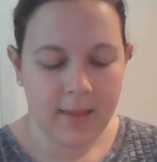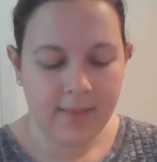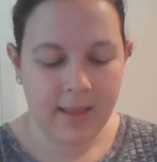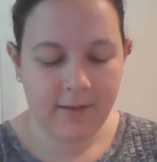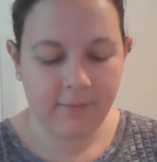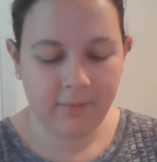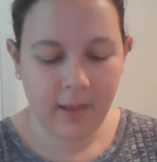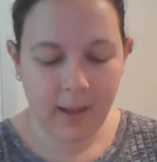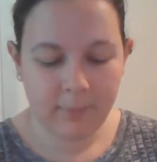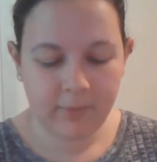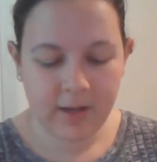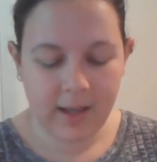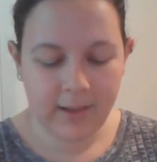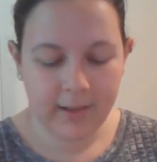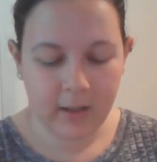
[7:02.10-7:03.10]
They flopped
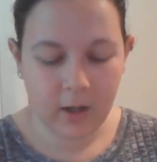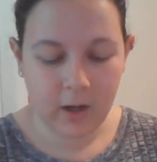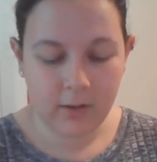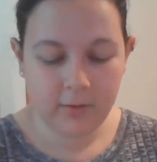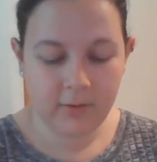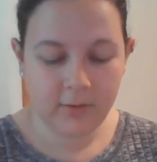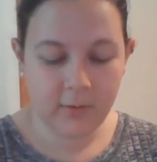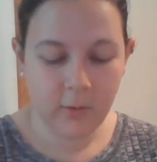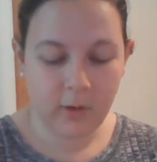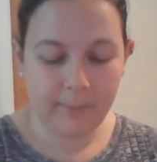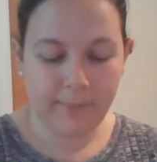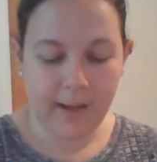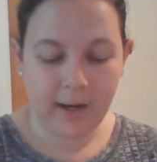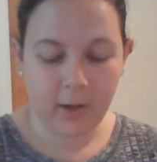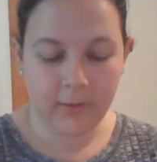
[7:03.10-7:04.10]
Tally onto her
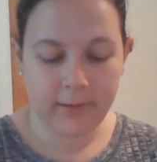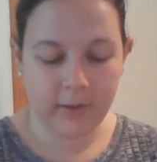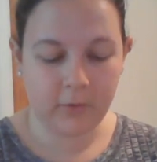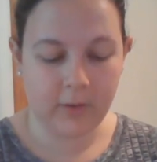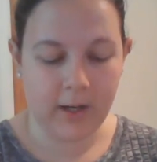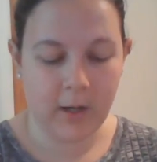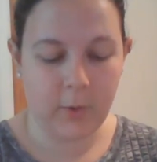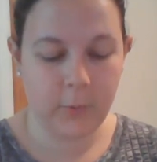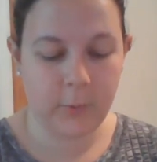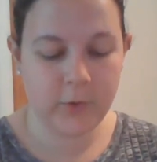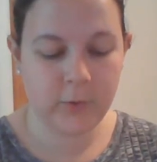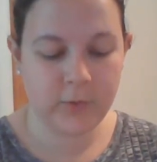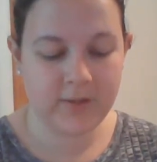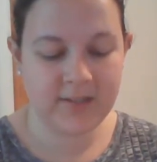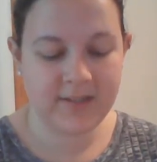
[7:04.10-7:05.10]
back on the ground,
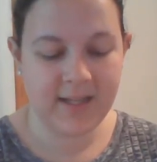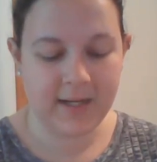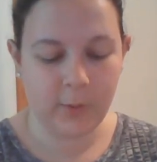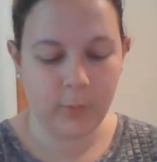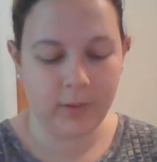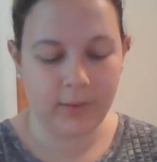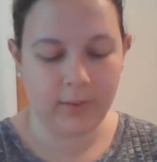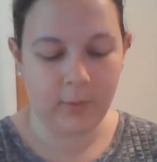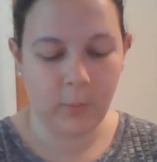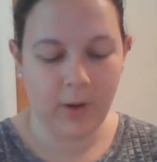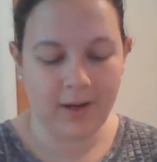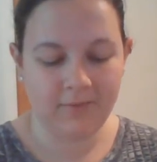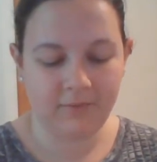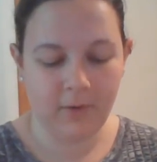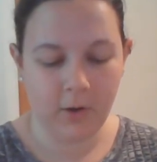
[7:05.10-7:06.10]
which was thick with the
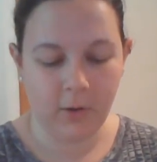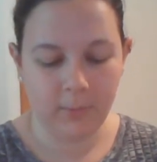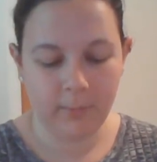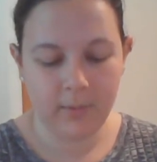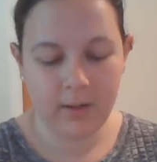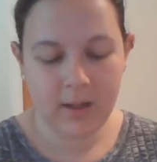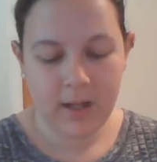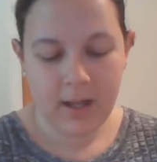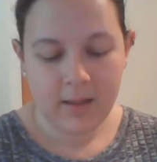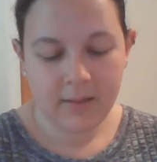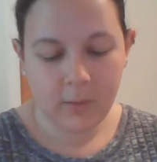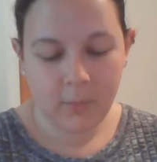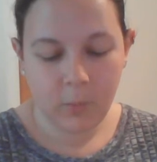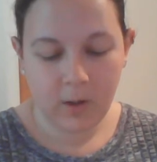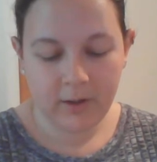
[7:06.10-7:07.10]
white foam.
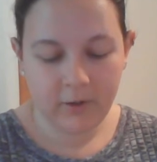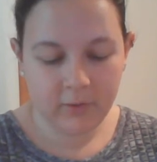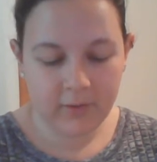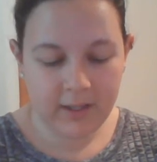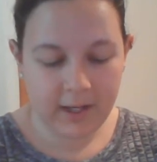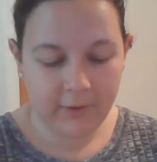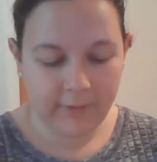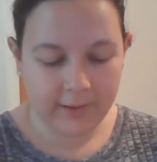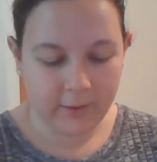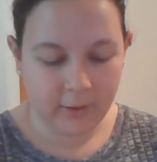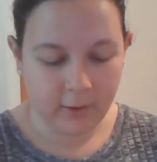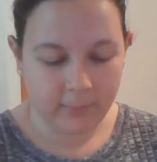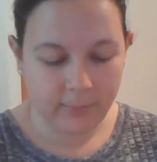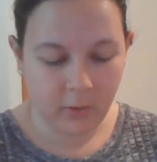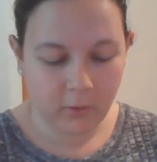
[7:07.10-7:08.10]
The one who'd carried
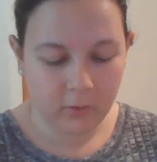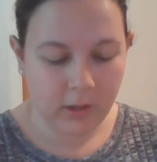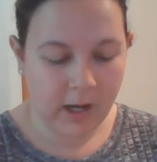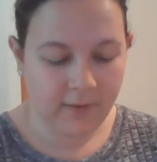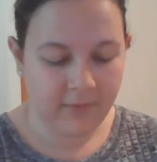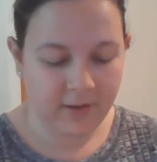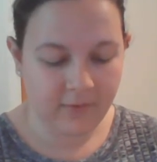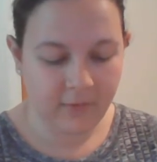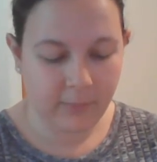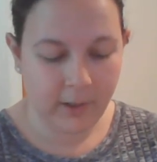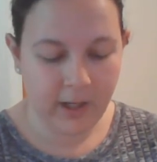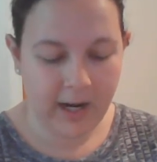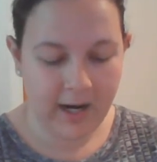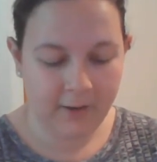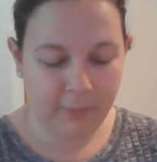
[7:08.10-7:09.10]
her pulled off his
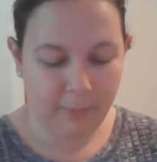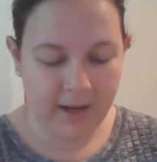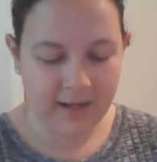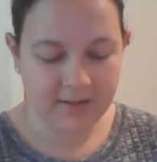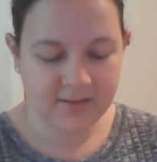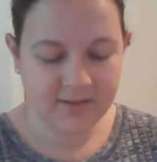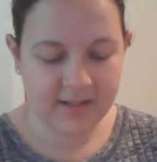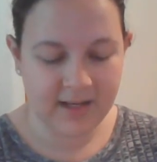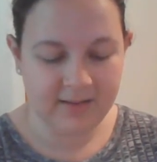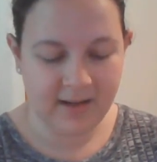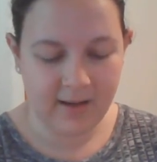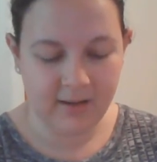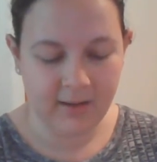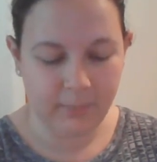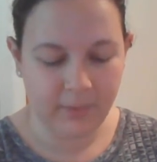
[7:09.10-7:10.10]
bug-eyed mask, and
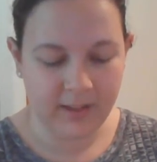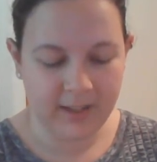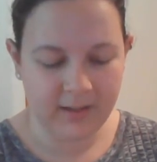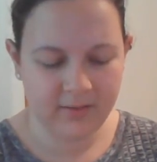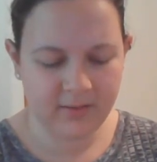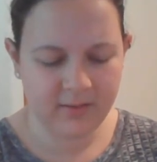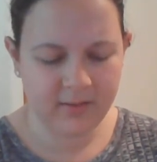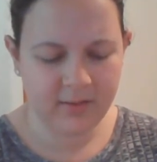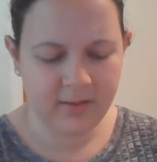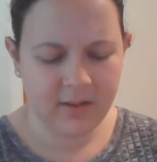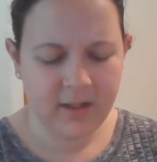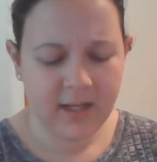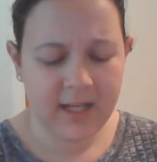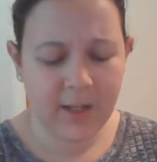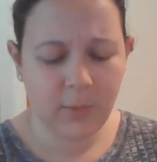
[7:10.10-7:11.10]
Tally blinked.
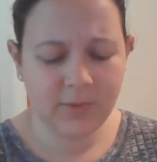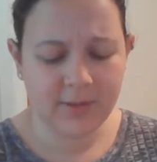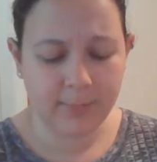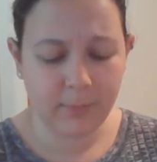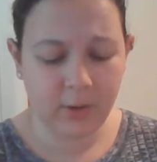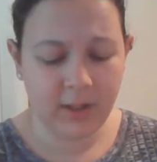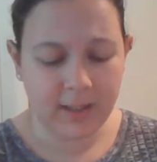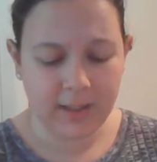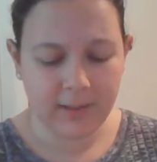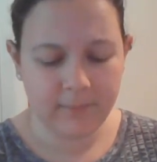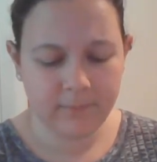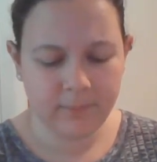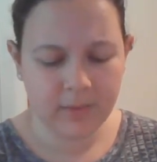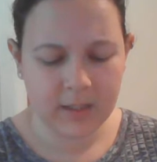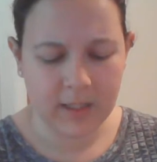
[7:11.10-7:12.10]
He was
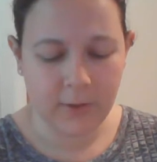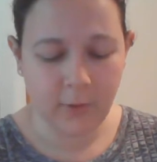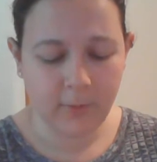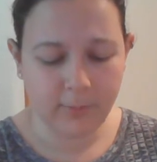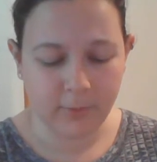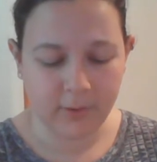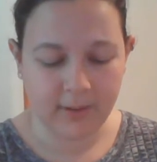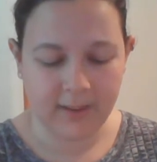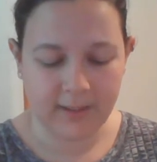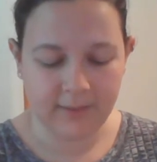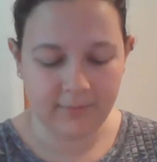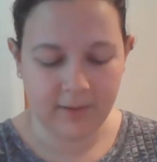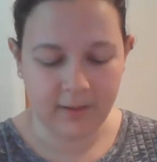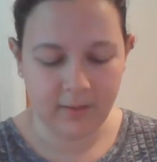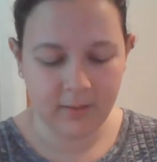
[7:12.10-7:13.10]
a new pretty
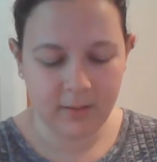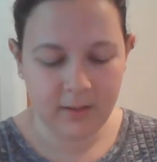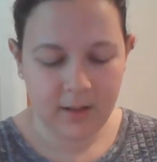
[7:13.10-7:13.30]
even.